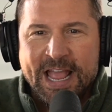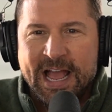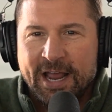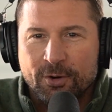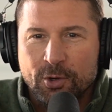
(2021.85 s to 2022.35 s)

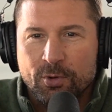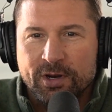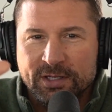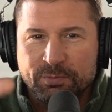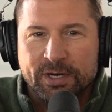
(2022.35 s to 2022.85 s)
I don't know what it
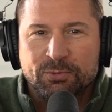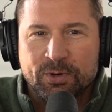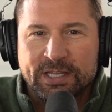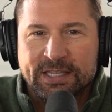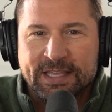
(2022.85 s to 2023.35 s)
is, but I just wanted
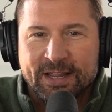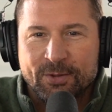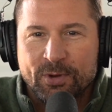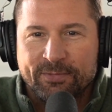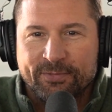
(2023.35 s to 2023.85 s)
to get that out of the
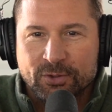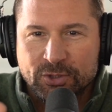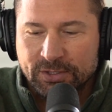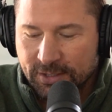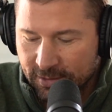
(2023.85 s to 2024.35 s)
way first
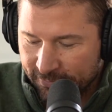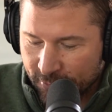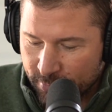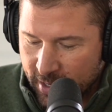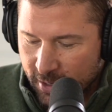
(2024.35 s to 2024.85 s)
just to
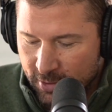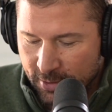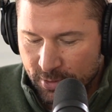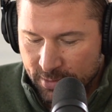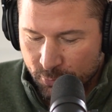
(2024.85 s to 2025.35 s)
confirm that. Okay,
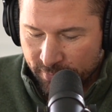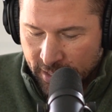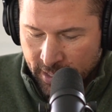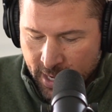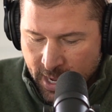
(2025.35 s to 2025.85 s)
we can move on.